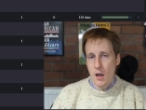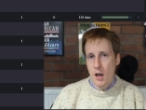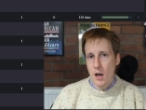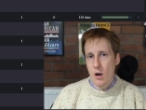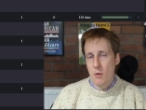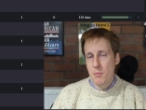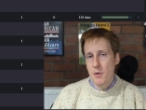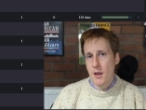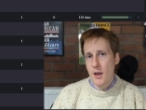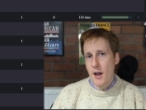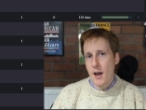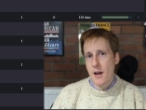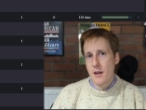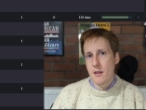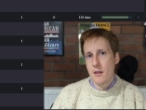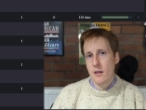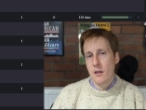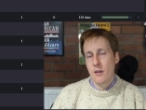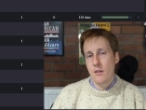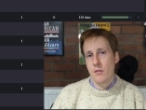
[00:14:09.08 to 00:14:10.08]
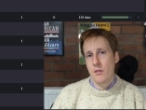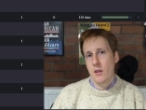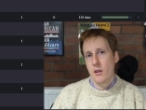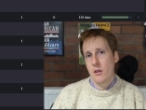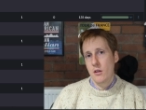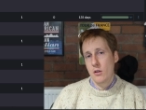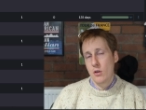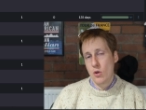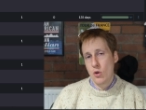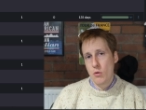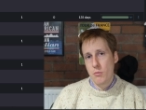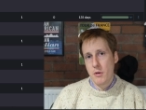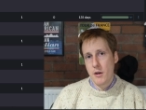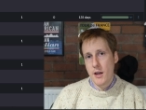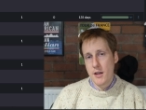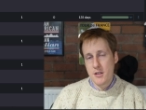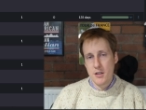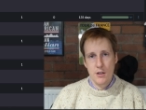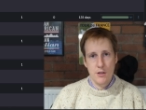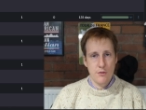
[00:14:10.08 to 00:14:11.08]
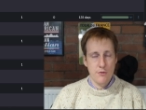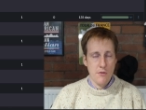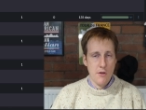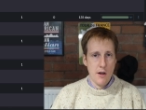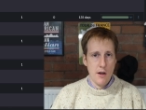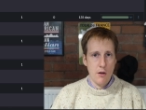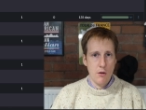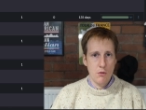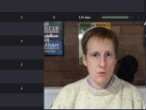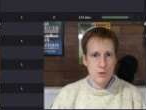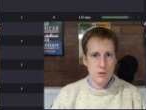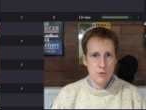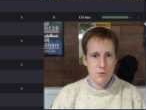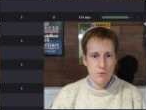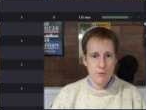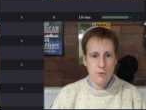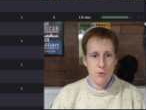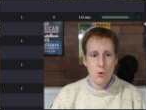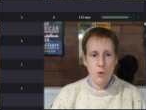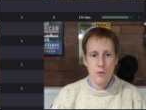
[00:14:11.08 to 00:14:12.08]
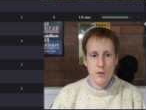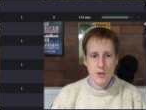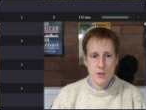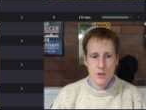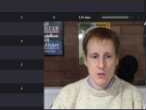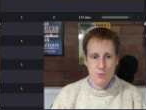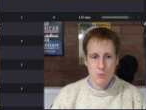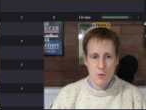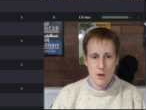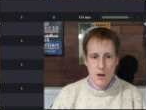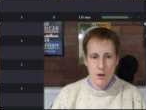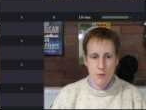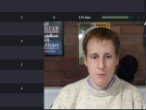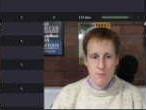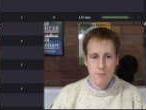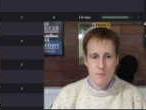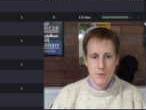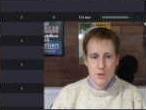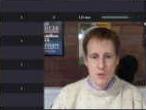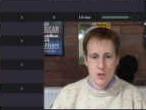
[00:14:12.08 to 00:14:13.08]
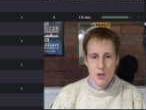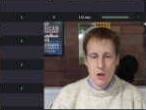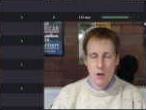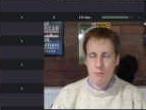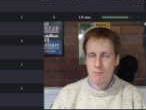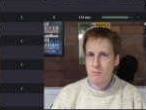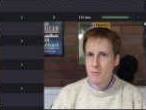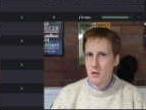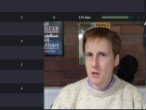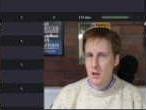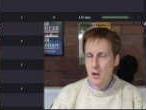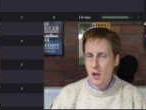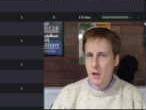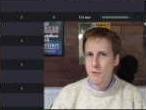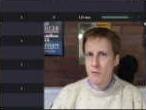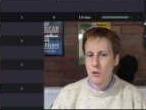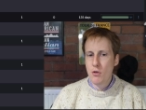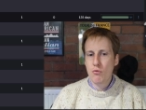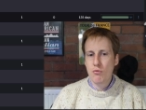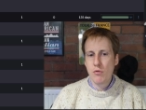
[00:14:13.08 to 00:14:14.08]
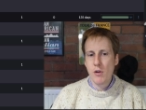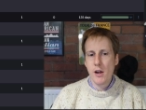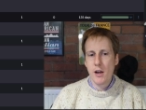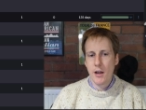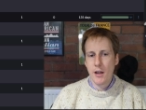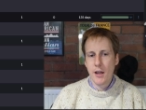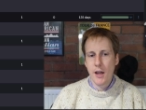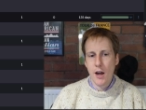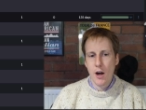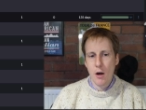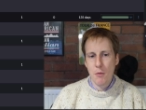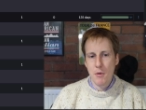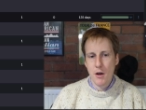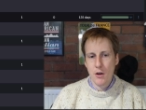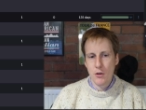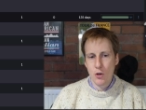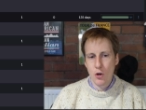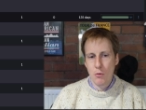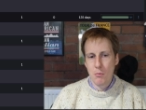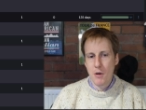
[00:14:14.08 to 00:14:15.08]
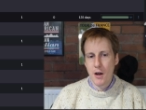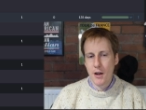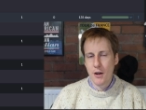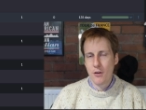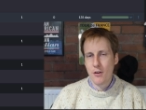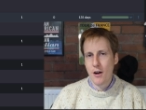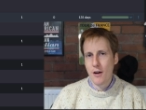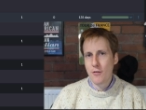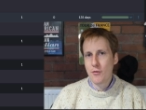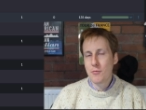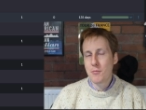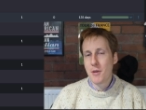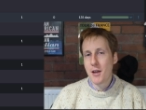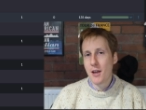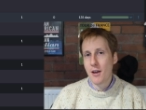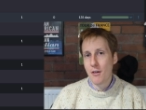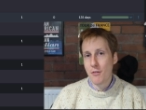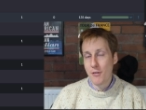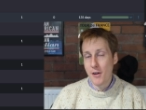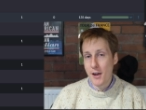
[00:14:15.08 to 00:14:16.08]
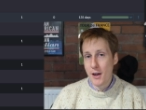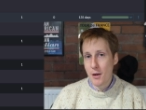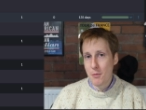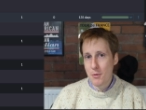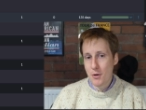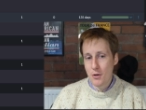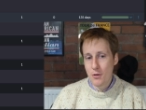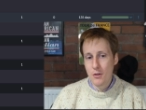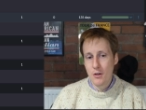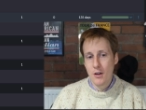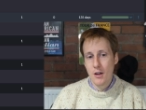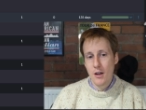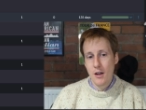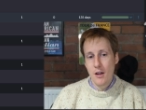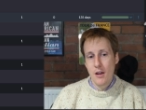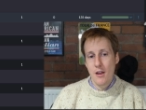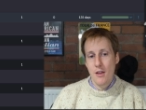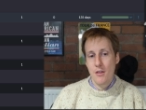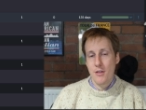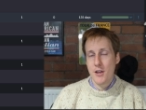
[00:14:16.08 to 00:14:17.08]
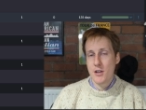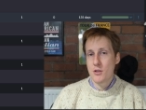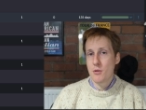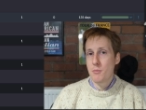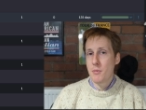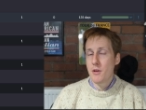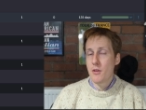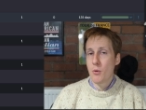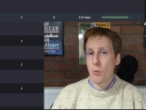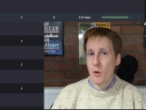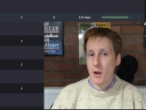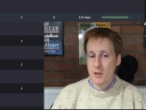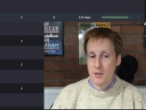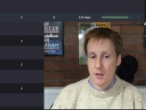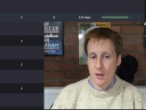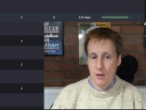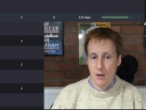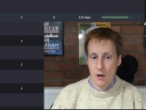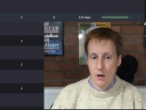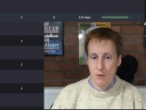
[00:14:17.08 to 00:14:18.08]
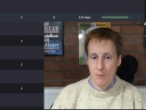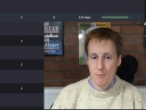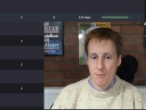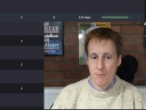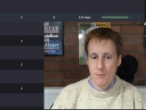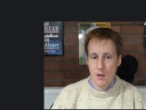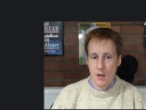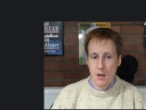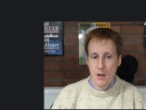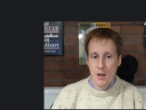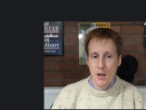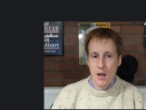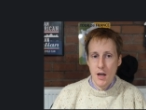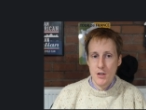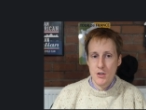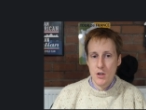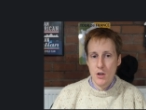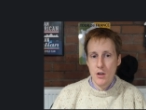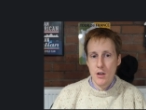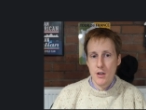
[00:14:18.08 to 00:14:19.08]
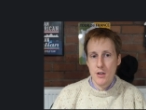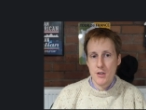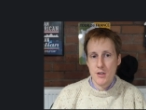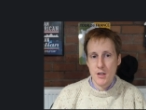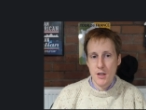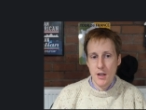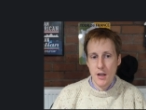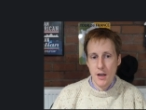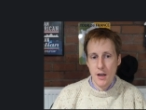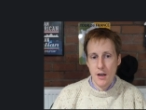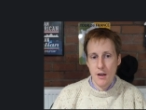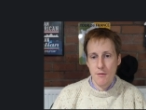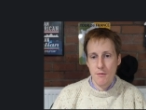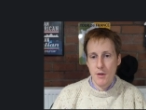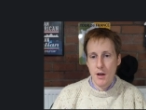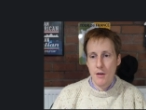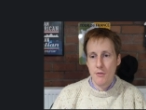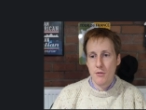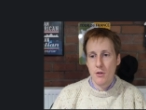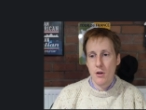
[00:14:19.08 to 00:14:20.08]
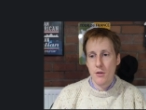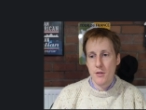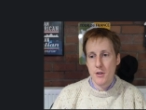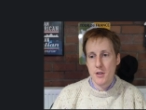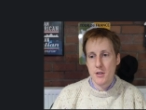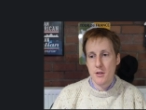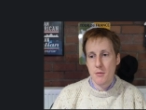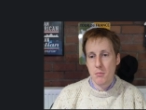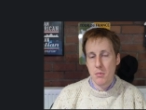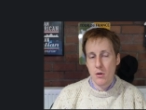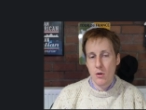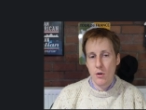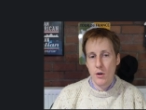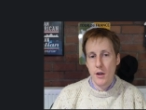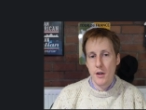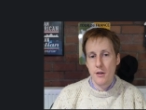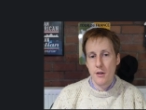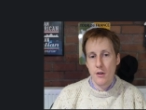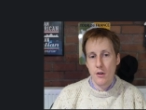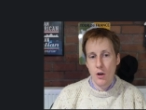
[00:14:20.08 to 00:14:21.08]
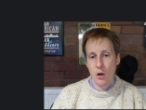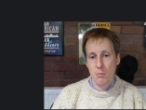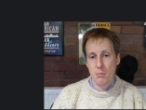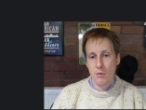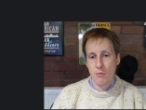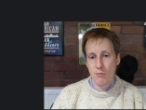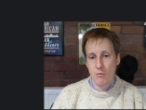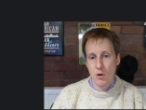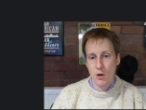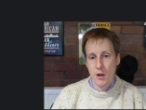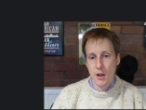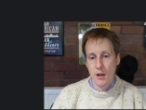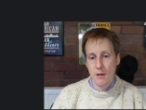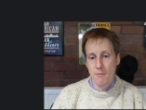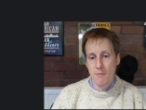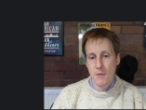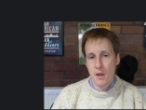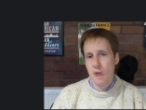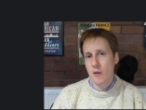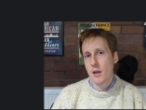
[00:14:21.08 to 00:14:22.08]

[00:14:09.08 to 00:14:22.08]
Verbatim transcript: I'll be adding the Kubernetes files for this as well. So if you really care about your Minecraft being available, this will be the way to go. And so you can see here, I've got this deployed and up and running.